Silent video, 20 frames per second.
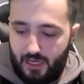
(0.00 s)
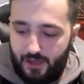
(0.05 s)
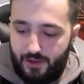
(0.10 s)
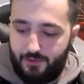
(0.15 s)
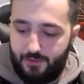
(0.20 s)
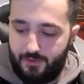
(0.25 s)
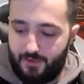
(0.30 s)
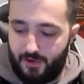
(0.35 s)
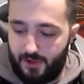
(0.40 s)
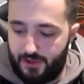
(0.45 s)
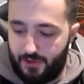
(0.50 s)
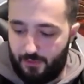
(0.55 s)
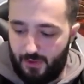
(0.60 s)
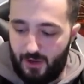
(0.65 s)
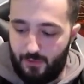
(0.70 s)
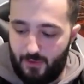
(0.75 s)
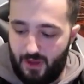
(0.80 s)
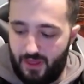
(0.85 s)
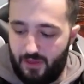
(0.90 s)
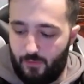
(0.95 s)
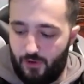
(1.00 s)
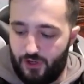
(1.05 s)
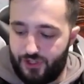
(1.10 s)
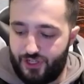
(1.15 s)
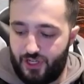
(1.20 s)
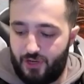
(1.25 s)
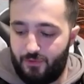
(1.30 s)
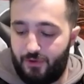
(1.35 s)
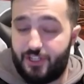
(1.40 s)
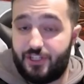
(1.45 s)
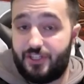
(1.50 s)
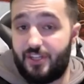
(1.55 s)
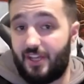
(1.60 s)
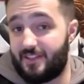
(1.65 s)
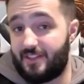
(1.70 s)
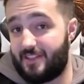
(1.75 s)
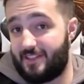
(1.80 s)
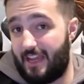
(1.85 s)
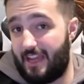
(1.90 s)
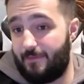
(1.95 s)
We've got the 1 Weather Washer, which
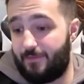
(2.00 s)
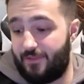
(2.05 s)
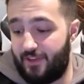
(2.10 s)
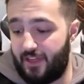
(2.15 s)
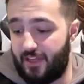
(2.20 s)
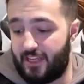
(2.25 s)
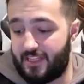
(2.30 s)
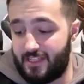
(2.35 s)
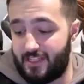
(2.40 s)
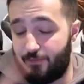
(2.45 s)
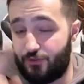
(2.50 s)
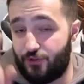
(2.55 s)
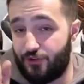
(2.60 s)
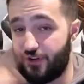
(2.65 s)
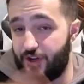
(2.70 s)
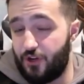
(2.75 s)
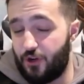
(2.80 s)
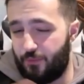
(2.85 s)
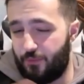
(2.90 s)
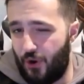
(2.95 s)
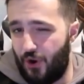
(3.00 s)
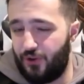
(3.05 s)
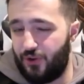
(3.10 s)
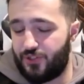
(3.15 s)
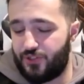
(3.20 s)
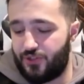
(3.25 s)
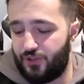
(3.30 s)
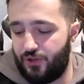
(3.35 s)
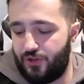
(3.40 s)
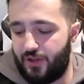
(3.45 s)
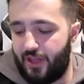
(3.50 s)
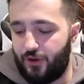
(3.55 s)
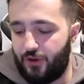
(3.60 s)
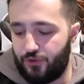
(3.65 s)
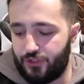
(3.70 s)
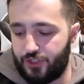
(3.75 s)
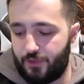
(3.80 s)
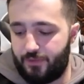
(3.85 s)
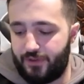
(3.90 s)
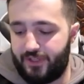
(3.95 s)
does the same thing except during your opponent's turn and
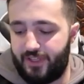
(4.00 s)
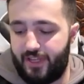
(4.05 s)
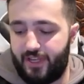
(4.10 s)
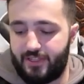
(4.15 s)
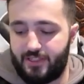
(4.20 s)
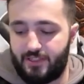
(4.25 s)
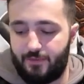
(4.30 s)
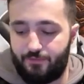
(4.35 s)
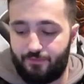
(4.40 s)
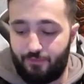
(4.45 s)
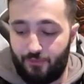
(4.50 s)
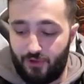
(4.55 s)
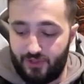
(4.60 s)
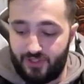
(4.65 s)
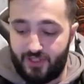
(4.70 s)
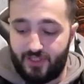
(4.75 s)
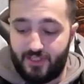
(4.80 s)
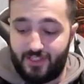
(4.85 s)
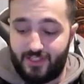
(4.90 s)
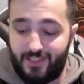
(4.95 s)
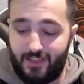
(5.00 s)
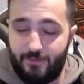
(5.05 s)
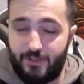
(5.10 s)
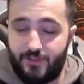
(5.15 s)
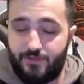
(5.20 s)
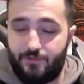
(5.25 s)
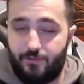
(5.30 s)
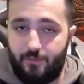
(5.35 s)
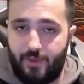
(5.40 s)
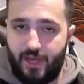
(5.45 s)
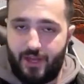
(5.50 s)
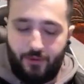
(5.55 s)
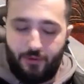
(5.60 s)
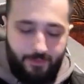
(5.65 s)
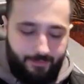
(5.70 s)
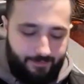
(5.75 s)
also protects the monsters it summons from battle.